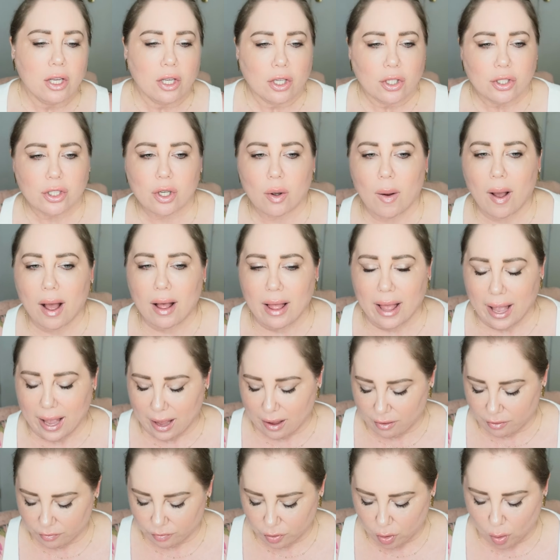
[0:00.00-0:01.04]
So I'll
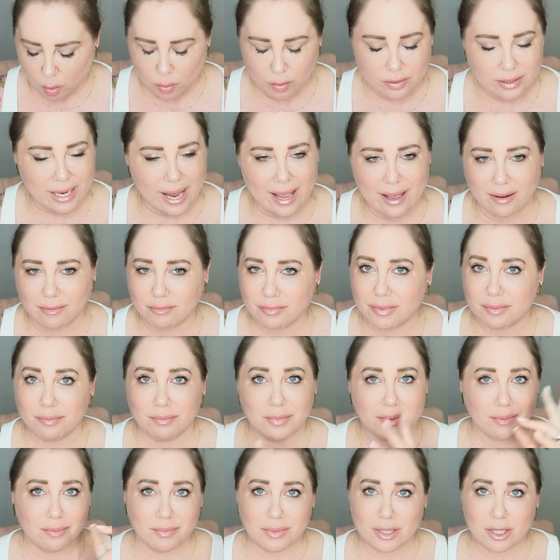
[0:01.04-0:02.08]
have gold and
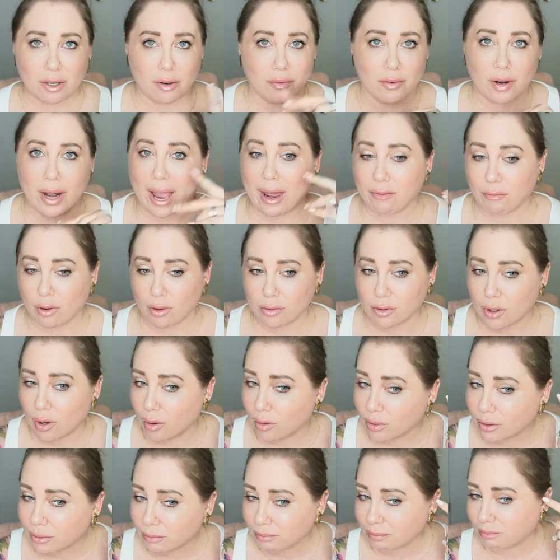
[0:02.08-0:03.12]
silver and rose
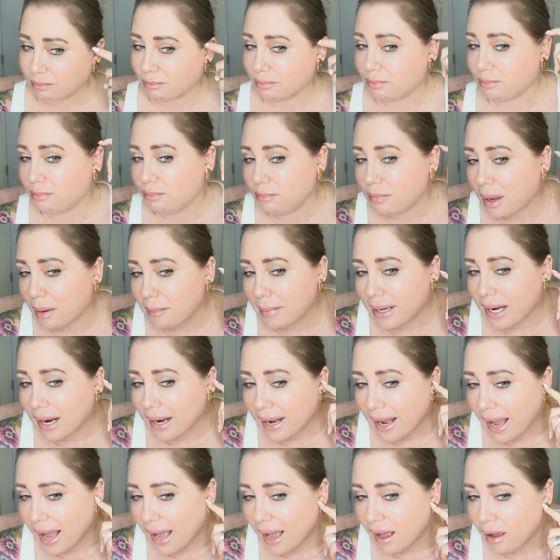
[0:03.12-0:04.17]
gold. I mean, I
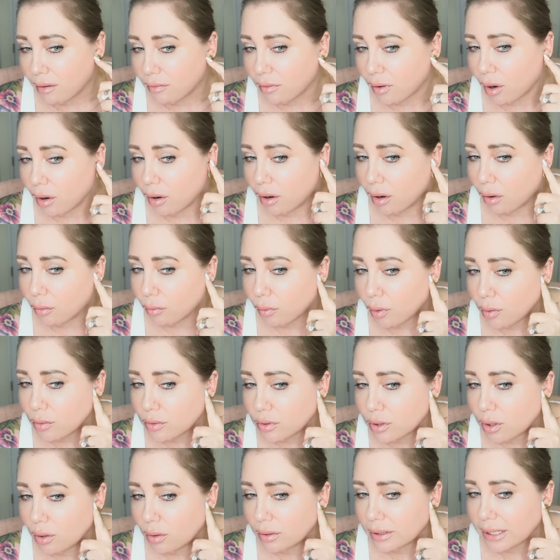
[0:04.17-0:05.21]
have a
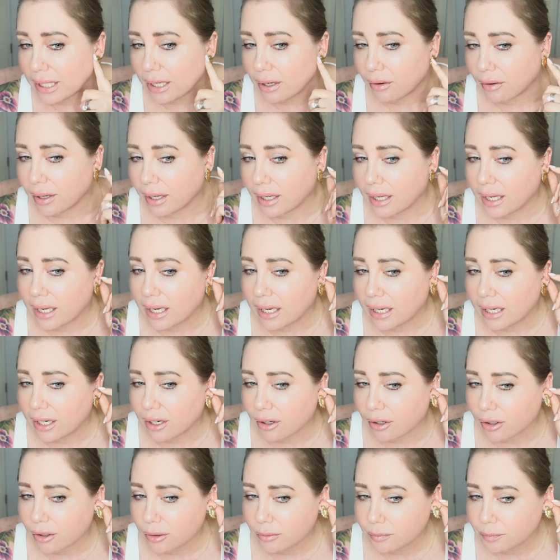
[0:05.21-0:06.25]
rose gold earring
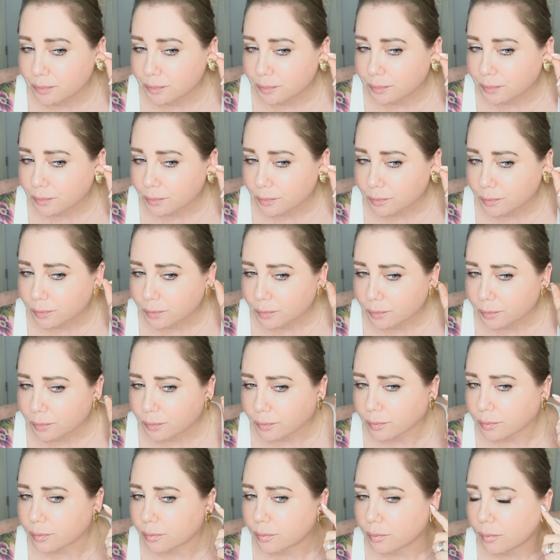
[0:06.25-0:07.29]
here.
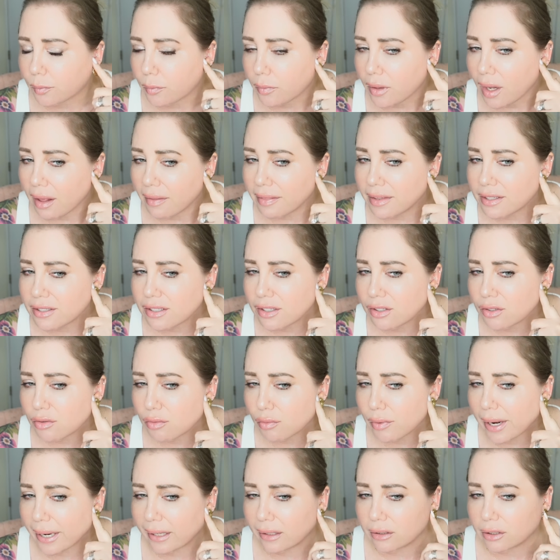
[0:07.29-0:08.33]
This is
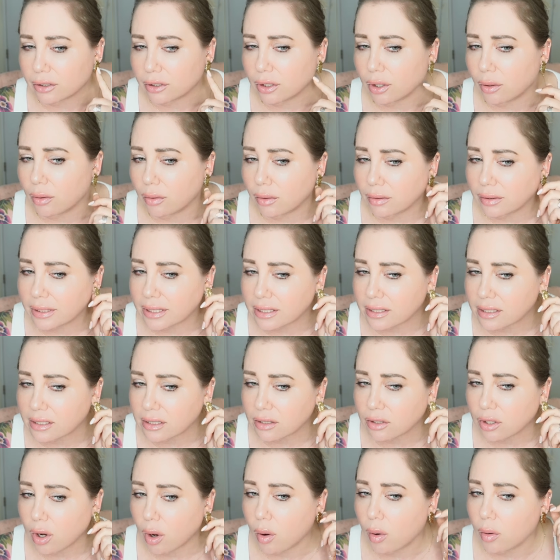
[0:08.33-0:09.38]
regular gold, this
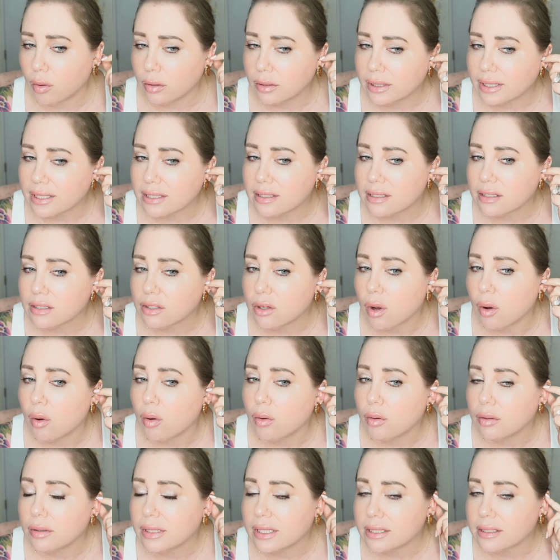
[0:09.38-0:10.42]
is gold, this is
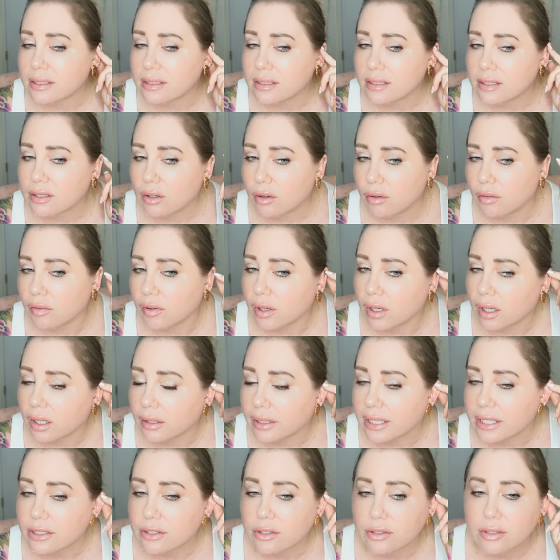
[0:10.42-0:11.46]
gold, this is silver,
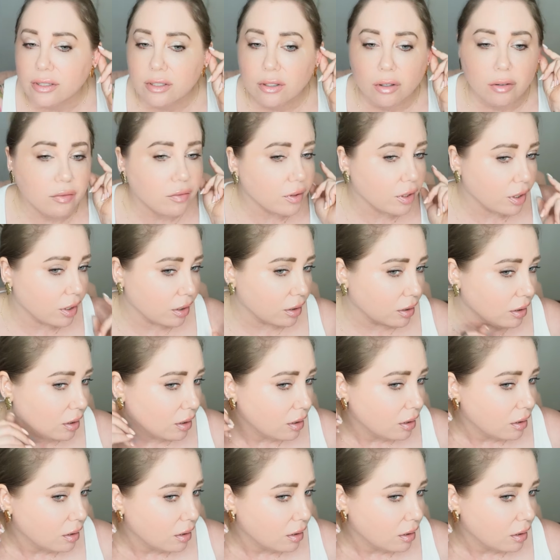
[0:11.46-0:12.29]
these are silver.